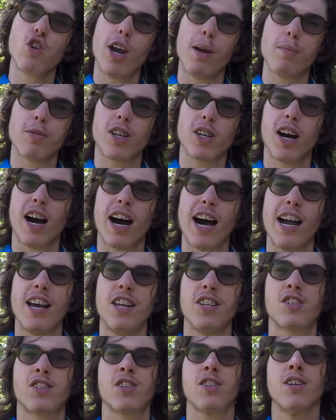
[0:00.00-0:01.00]
streams,
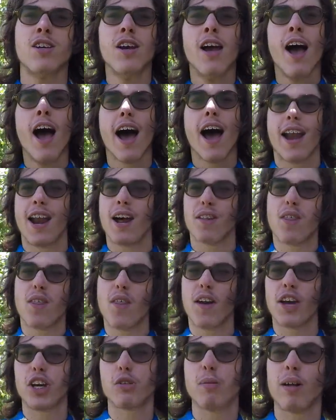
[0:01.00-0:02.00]
guys. Another
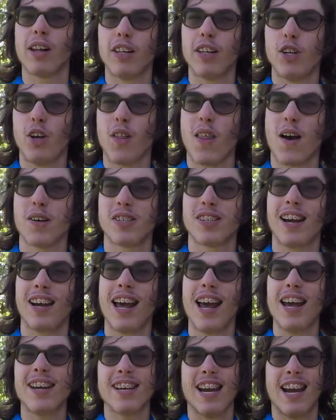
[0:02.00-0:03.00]
thing as well in
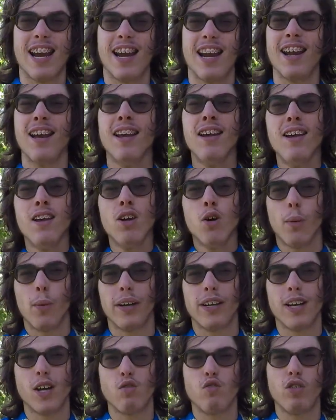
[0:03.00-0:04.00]
2018,
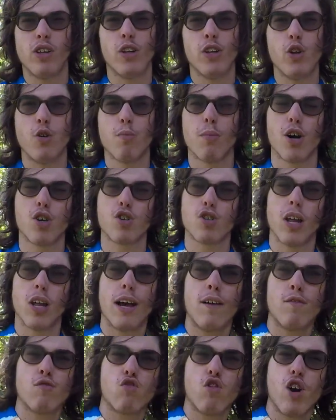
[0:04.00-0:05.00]
we didn't really do much
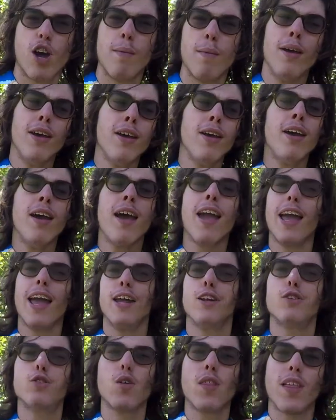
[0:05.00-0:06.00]
live stream.
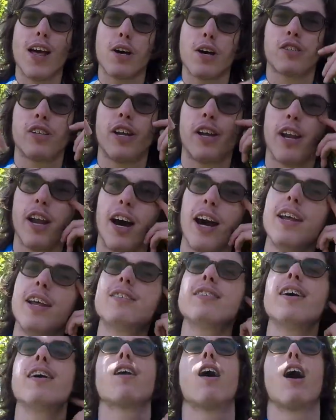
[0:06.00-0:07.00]
In
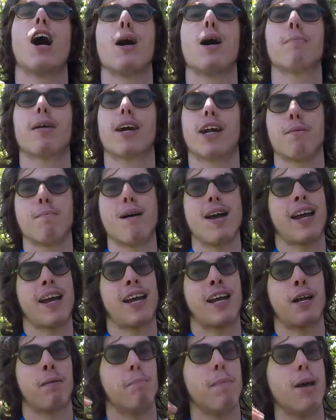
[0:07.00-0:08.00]
2019, I'm going to make
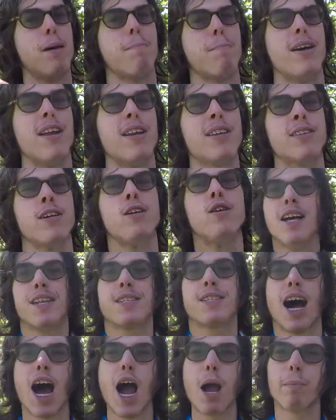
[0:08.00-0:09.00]
a
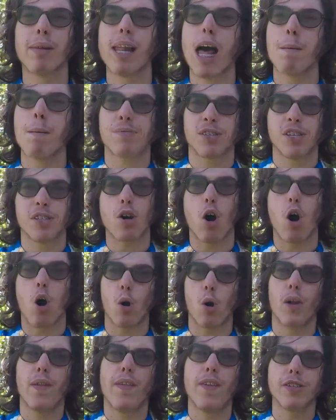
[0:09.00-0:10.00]
commitment. Time lapses
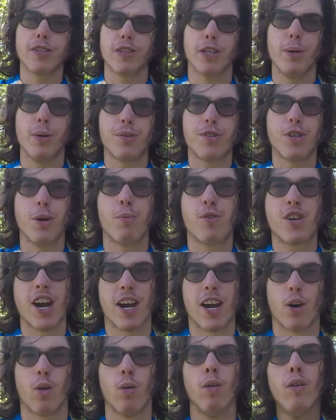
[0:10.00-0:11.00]
on this YouTube
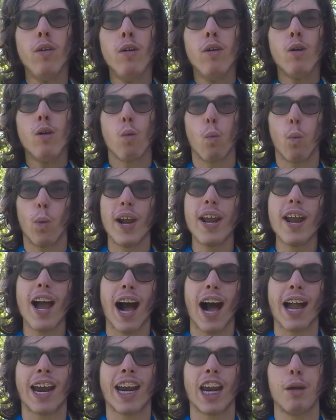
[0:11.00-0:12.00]
channel. We
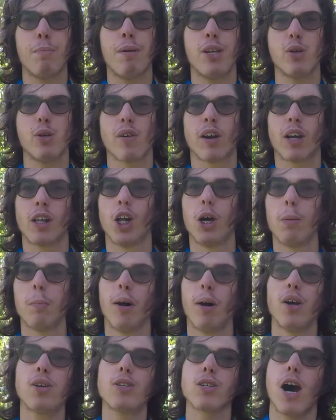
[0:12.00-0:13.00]
are going to be doing a lot
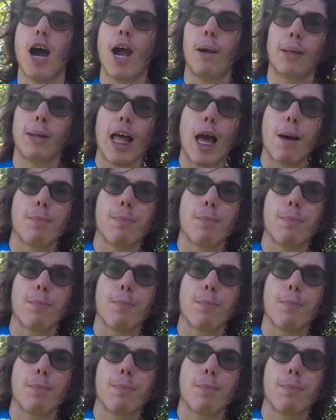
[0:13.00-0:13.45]
more time